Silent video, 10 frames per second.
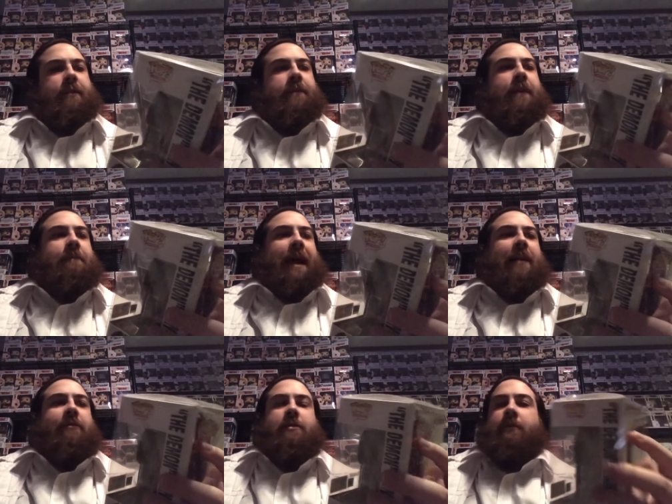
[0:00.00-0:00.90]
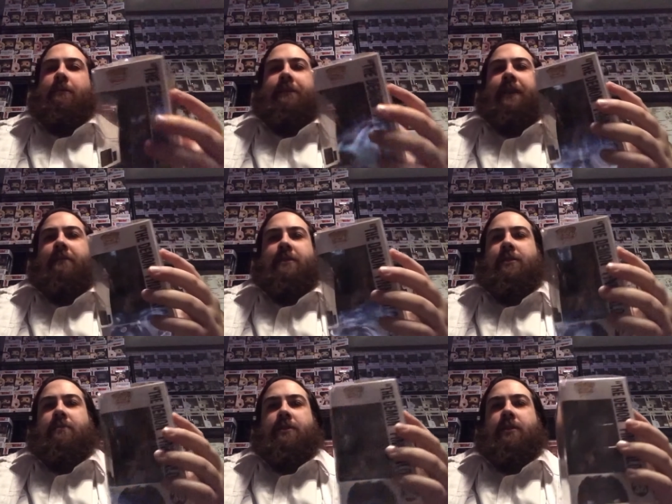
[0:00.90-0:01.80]
Finn Balor is one of my favorite
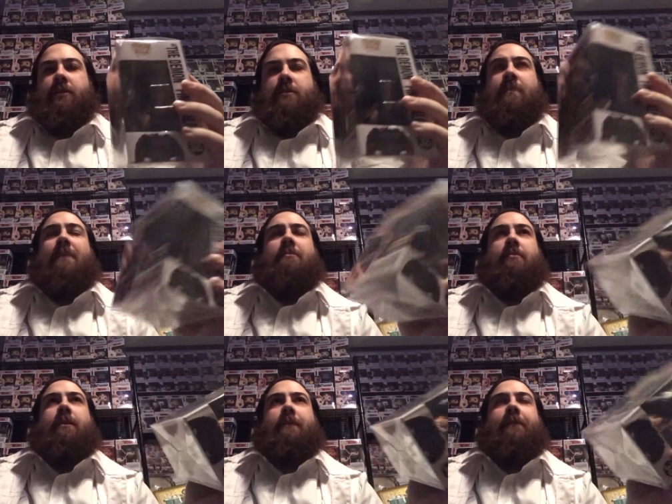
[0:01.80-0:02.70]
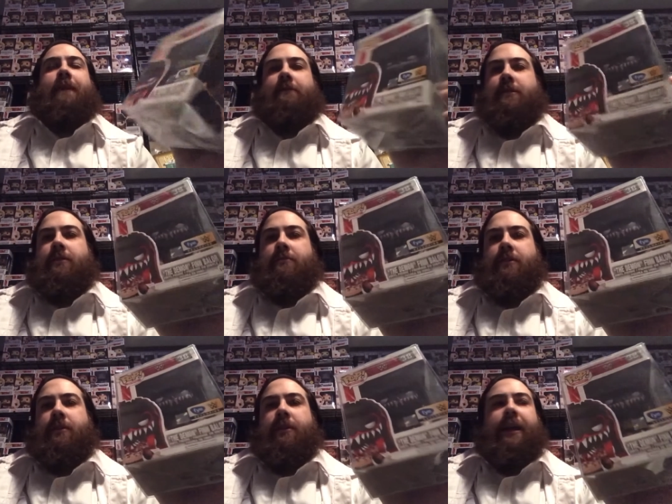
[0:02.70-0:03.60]
superstars, probably my favorite
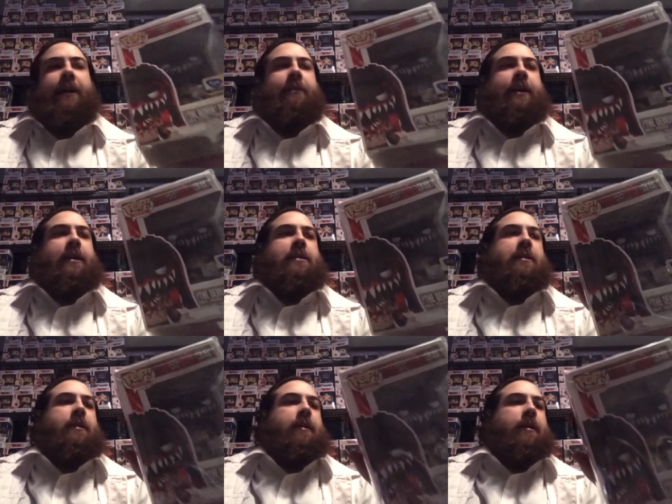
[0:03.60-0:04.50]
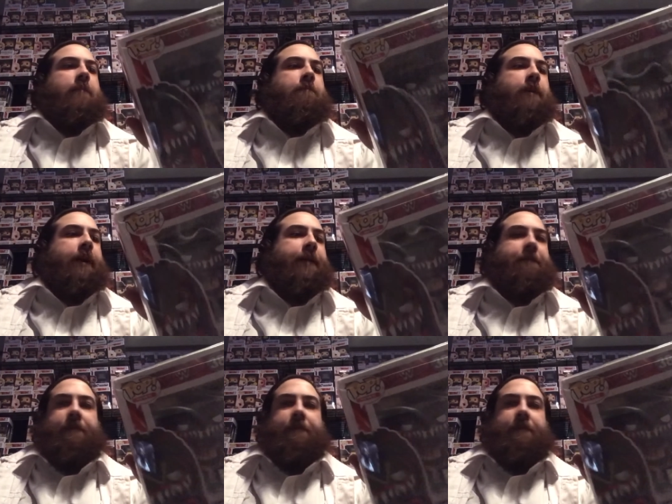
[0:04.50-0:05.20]
superstar nowadays. But